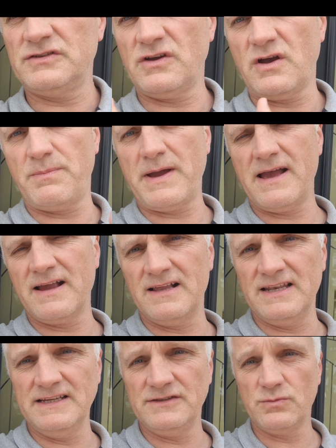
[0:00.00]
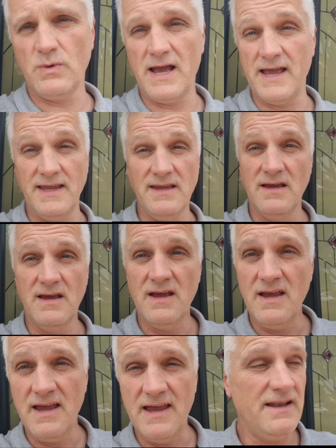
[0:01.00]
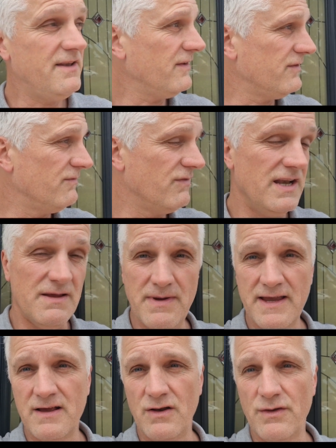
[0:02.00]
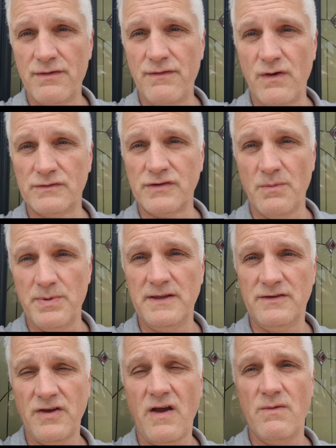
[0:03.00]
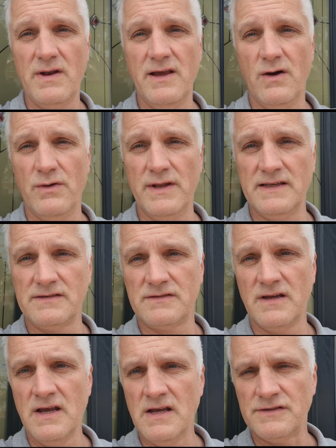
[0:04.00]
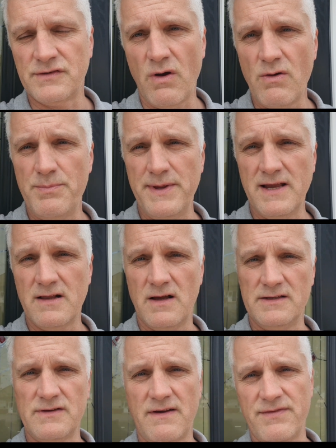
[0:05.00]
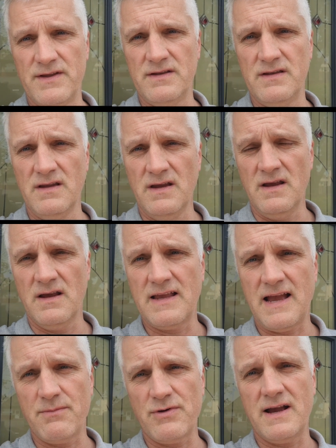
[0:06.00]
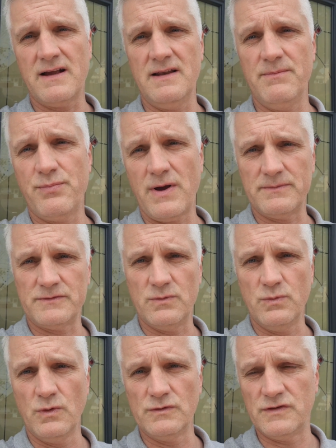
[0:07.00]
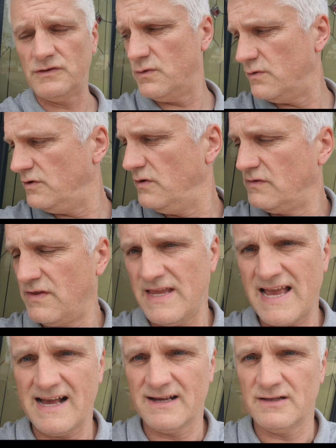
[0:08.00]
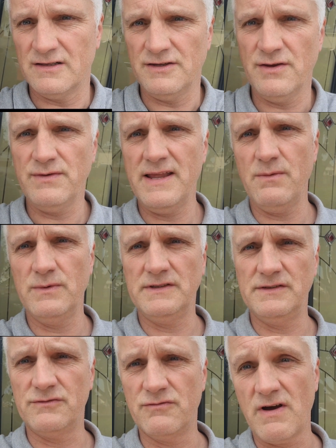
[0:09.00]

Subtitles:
a sharp angle each way. It doesn't really make a lot of odds, I'll be totally honest. So I would be inclined to have the camera angling perhaps towards the door using the angle unit, which is